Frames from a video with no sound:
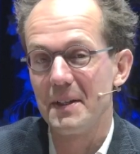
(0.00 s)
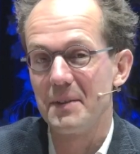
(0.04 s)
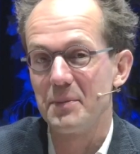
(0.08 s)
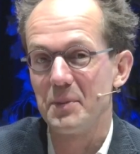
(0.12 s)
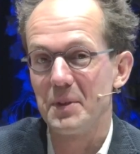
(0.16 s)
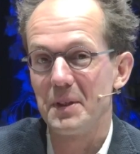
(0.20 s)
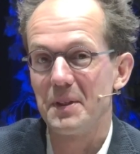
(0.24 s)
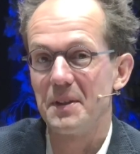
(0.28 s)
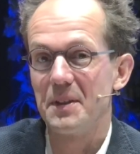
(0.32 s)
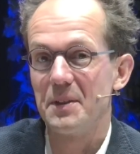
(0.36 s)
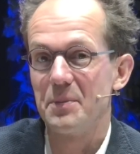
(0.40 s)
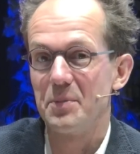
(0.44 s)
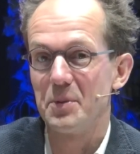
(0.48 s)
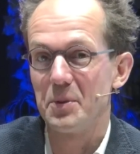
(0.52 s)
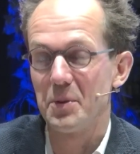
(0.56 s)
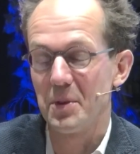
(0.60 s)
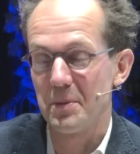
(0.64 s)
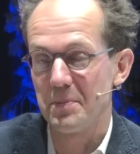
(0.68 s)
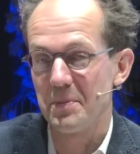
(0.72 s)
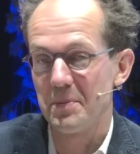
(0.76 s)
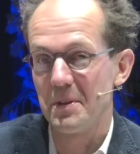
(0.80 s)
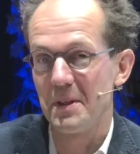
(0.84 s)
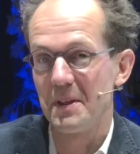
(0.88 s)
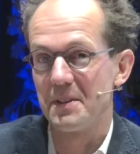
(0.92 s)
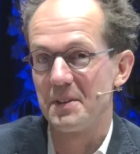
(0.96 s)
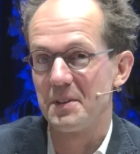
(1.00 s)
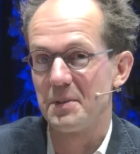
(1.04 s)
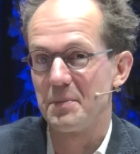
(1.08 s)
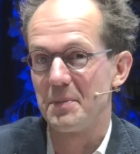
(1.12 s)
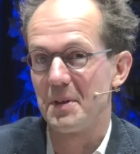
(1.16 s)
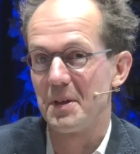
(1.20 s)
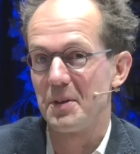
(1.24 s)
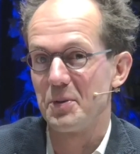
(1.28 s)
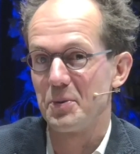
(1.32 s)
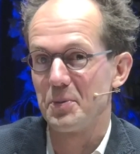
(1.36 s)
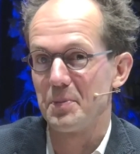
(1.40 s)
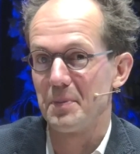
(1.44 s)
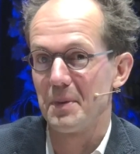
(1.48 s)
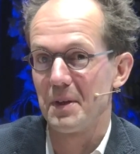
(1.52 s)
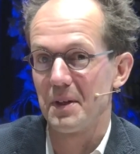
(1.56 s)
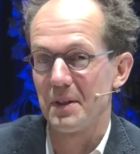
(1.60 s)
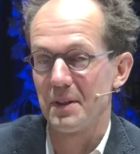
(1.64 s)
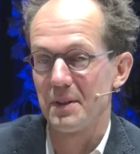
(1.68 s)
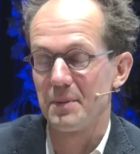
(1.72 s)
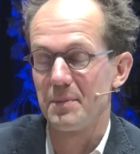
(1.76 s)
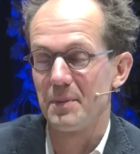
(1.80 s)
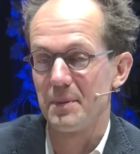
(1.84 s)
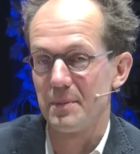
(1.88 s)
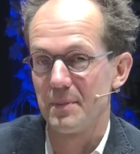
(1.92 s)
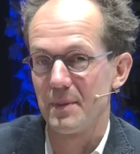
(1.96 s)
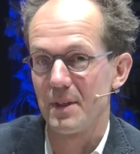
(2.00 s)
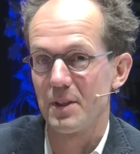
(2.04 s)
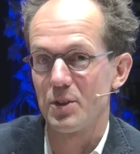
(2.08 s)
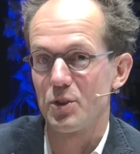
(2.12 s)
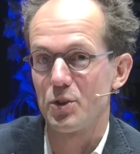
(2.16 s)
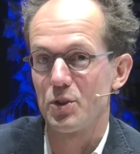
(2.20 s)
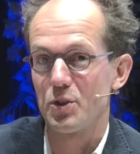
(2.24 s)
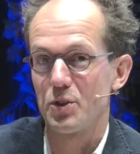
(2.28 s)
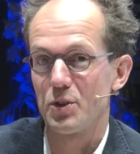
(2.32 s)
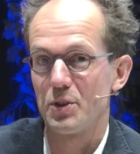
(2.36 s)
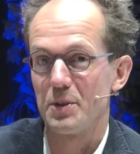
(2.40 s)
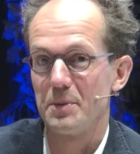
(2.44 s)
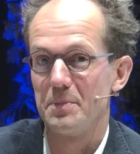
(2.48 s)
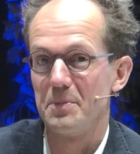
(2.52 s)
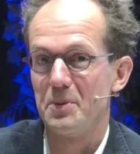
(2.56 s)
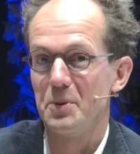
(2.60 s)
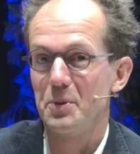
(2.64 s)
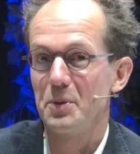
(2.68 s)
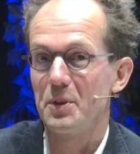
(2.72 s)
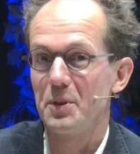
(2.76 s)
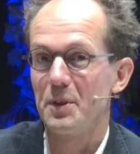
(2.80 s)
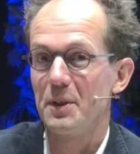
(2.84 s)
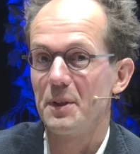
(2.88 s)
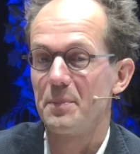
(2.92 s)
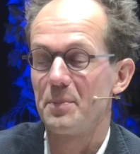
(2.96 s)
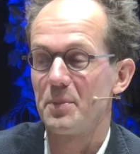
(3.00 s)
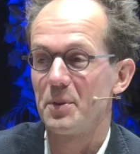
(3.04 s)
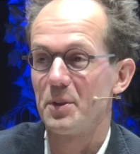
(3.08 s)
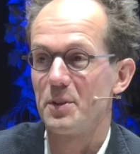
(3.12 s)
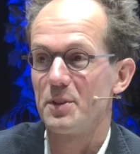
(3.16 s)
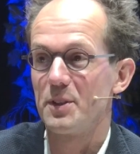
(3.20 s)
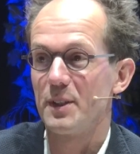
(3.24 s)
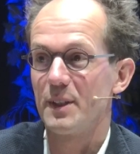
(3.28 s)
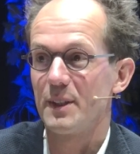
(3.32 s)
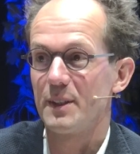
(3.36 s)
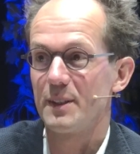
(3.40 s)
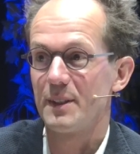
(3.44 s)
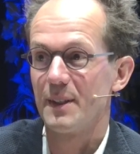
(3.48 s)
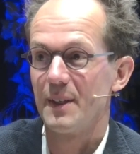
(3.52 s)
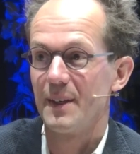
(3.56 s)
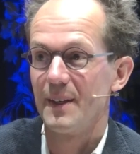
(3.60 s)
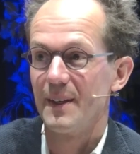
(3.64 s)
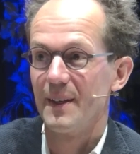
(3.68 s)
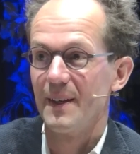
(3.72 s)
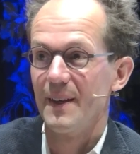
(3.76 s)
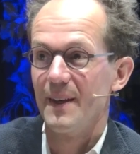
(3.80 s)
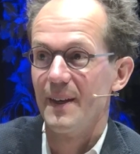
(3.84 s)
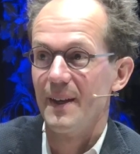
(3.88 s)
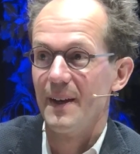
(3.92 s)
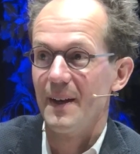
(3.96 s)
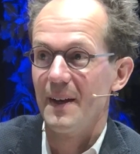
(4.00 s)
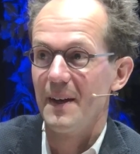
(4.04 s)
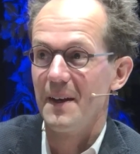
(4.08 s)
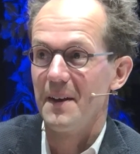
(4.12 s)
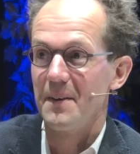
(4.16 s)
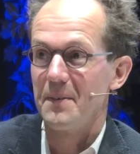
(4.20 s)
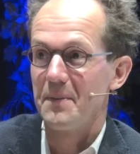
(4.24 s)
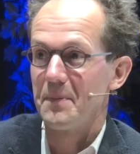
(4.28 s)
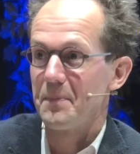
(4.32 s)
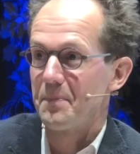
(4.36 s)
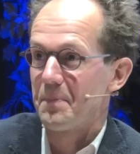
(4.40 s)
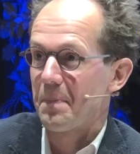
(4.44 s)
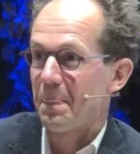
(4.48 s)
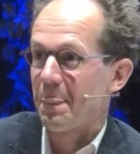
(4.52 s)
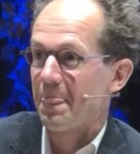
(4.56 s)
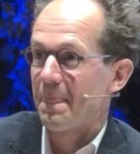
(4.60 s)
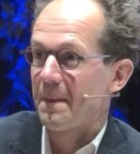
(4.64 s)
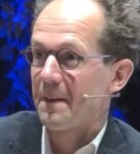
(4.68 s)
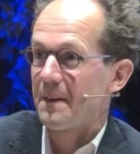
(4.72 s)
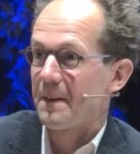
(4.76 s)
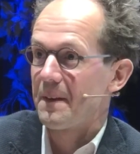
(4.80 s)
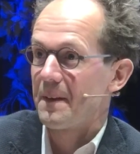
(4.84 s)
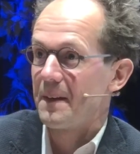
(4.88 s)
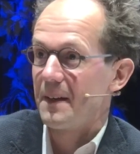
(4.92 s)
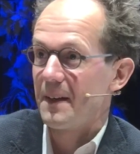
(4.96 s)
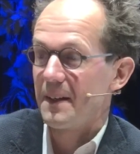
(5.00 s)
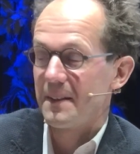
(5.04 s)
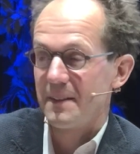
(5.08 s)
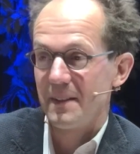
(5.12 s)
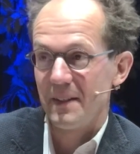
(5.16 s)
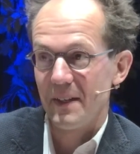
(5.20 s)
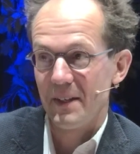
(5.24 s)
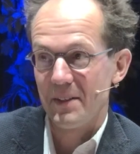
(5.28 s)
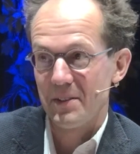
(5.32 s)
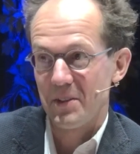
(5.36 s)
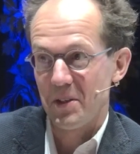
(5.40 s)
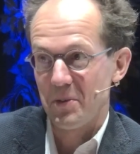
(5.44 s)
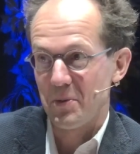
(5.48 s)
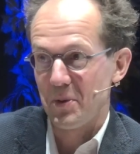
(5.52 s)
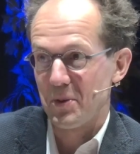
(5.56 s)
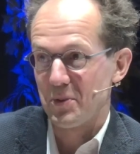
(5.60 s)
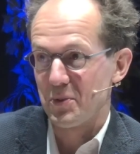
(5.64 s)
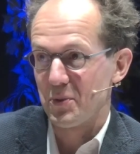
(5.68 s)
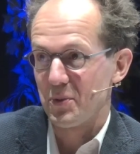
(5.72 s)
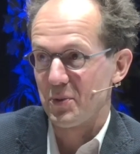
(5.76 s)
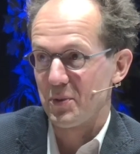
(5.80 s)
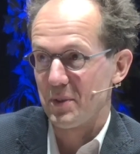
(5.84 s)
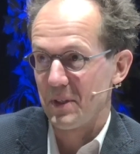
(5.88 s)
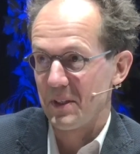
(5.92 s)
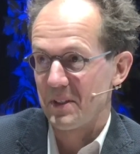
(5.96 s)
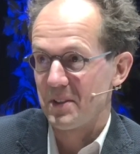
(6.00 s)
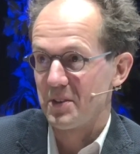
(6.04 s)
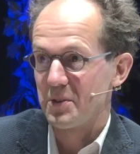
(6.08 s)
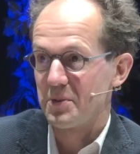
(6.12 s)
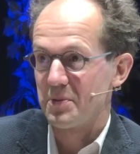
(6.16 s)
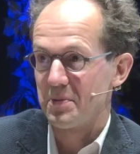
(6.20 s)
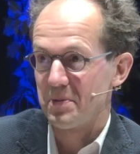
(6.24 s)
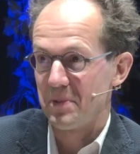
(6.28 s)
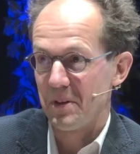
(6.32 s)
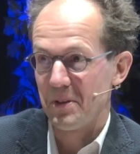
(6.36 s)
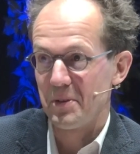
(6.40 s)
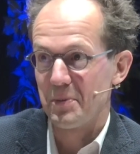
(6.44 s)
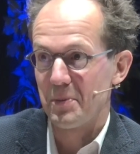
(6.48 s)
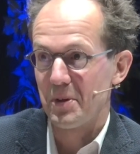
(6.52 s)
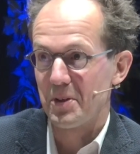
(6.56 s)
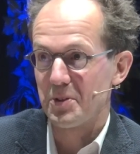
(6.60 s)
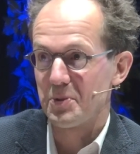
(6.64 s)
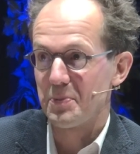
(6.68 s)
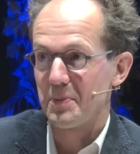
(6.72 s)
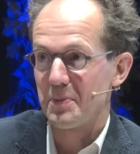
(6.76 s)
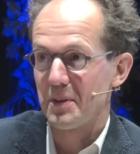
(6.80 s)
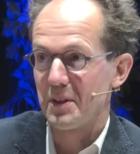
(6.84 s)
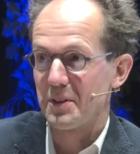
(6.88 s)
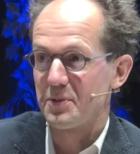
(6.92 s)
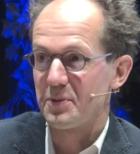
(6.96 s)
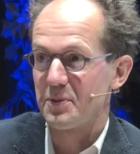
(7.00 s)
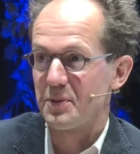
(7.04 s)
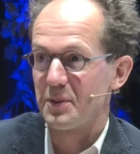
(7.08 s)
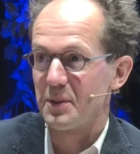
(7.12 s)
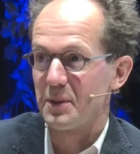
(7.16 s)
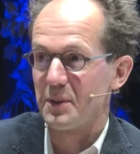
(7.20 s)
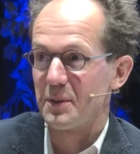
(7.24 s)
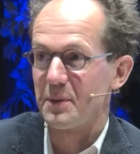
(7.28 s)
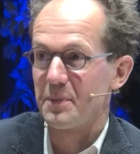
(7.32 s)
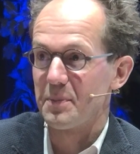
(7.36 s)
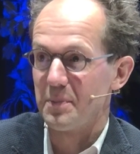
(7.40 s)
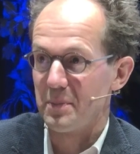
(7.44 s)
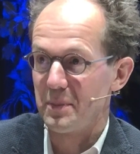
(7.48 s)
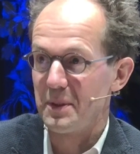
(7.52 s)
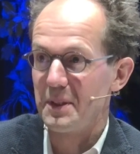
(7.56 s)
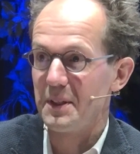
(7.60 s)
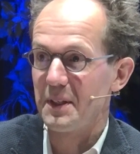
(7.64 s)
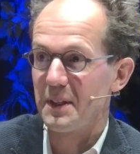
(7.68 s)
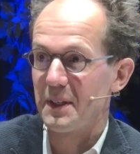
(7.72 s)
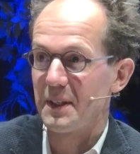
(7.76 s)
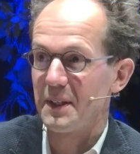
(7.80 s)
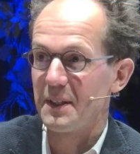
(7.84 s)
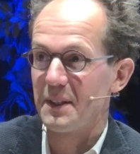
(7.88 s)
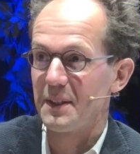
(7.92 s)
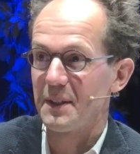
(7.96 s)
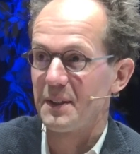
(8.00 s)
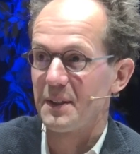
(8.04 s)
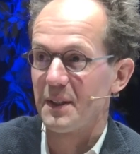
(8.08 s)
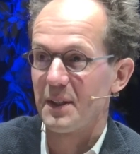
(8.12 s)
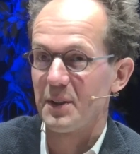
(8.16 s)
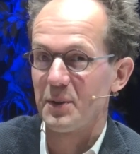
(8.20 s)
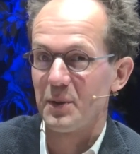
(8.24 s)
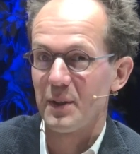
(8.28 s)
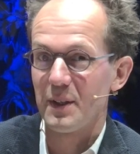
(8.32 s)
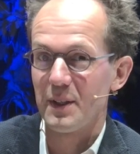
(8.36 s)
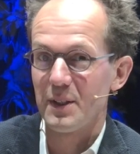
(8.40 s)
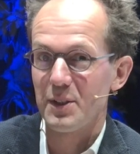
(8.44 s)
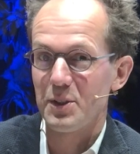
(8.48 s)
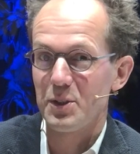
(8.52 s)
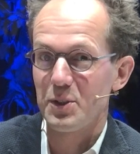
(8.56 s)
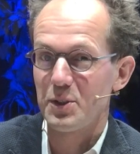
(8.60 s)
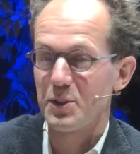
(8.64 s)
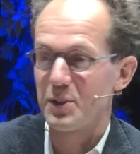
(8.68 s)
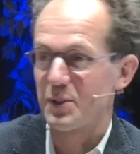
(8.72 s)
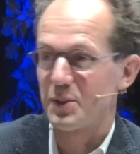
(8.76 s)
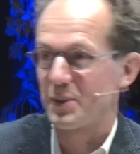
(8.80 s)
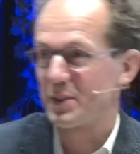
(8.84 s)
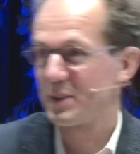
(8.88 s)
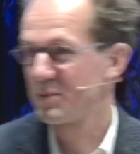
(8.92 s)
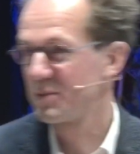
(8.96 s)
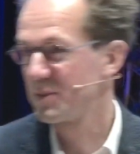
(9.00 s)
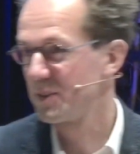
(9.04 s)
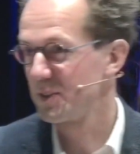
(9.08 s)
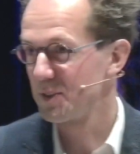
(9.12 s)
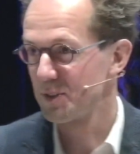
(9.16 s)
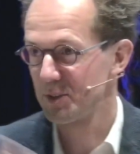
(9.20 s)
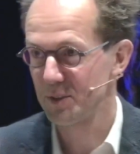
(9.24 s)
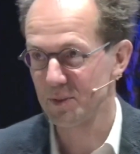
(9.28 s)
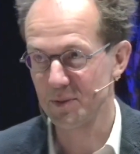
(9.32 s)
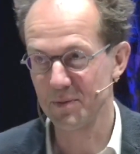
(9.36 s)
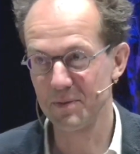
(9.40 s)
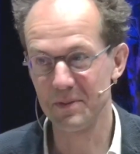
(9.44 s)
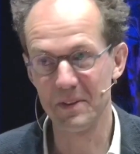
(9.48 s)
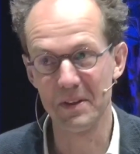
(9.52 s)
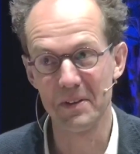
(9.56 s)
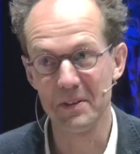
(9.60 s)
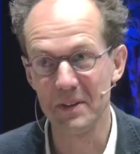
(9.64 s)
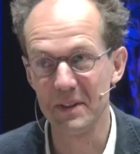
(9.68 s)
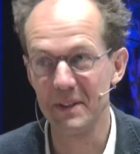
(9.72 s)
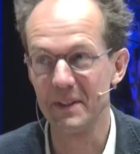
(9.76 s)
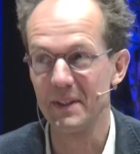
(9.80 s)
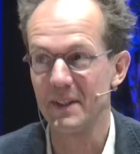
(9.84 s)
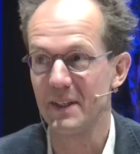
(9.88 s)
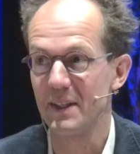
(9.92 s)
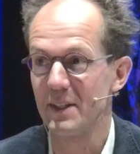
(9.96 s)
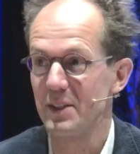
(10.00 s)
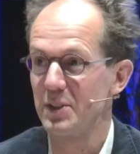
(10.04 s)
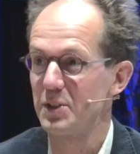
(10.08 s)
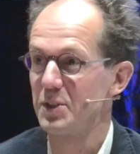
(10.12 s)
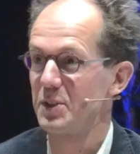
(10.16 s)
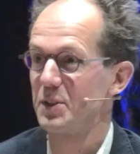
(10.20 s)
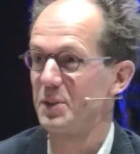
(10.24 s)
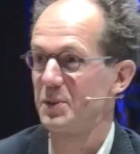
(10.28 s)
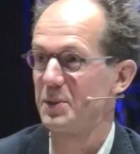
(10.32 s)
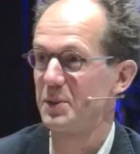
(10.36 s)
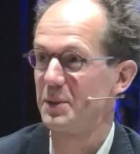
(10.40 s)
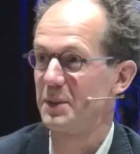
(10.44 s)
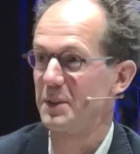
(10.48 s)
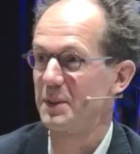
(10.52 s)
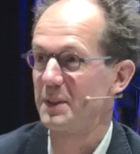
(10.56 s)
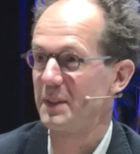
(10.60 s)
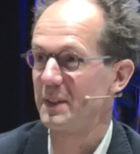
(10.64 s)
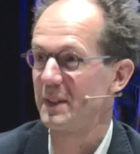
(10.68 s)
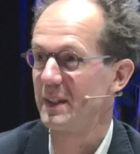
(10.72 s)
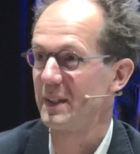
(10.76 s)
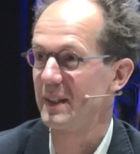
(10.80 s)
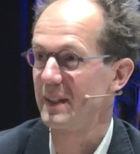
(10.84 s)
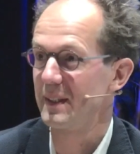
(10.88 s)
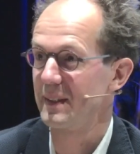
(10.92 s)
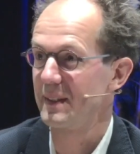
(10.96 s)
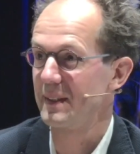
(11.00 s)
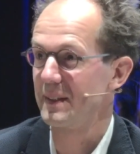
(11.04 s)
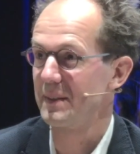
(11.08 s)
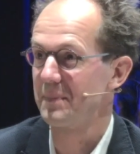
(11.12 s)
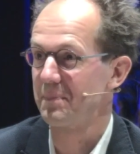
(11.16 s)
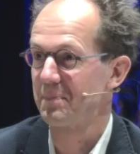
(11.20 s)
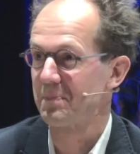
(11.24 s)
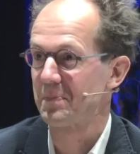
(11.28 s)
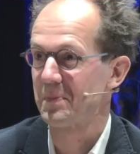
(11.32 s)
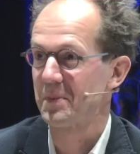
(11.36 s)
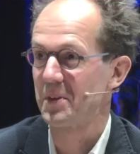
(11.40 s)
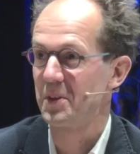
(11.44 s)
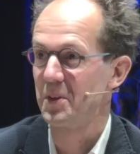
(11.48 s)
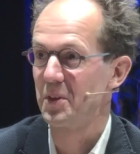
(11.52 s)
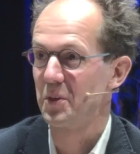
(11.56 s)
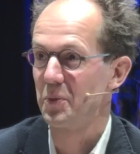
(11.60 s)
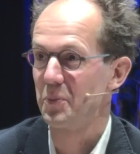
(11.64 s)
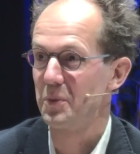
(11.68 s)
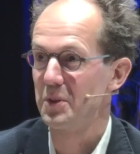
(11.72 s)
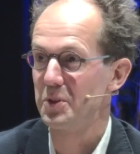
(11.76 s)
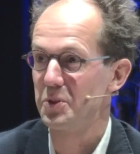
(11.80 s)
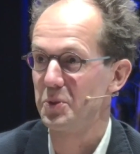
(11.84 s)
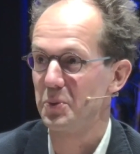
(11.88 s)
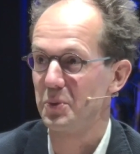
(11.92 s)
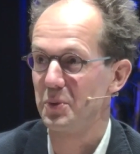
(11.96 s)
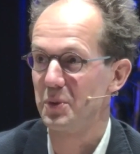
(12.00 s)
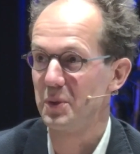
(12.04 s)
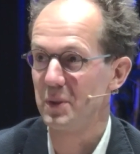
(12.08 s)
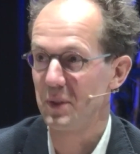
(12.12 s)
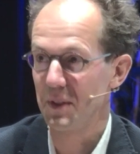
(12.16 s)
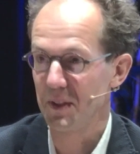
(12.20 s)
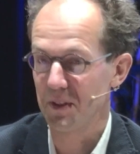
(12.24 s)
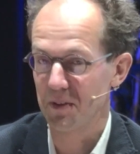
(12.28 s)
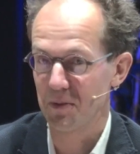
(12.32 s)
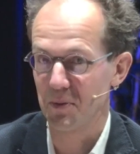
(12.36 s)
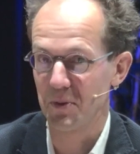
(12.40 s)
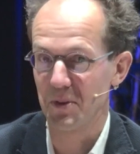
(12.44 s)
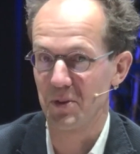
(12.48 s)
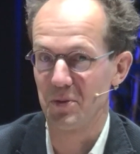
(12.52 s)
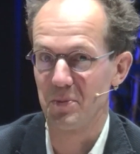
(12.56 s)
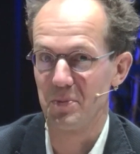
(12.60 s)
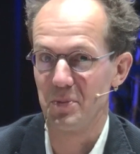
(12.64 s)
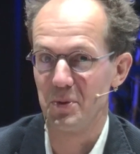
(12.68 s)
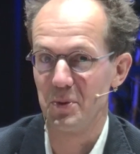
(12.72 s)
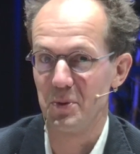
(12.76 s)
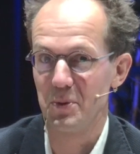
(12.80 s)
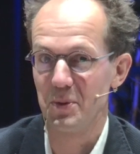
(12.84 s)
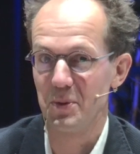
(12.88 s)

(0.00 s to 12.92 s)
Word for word: we keep you updated about Mark, Mart's uh, book uh, project. And at the end, I want to thank you very much, Mart, for being here, our guest. Give this very nice talk and... Uh, wish you good luck with the book